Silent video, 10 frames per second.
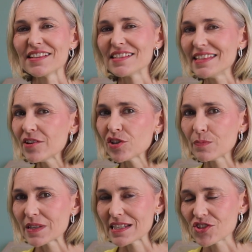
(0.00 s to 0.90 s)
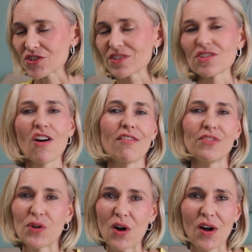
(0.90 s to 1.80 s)
the secret petitions of
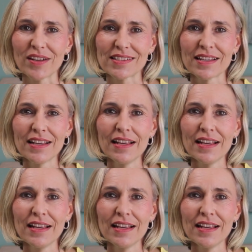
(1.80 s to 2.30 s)
your heart.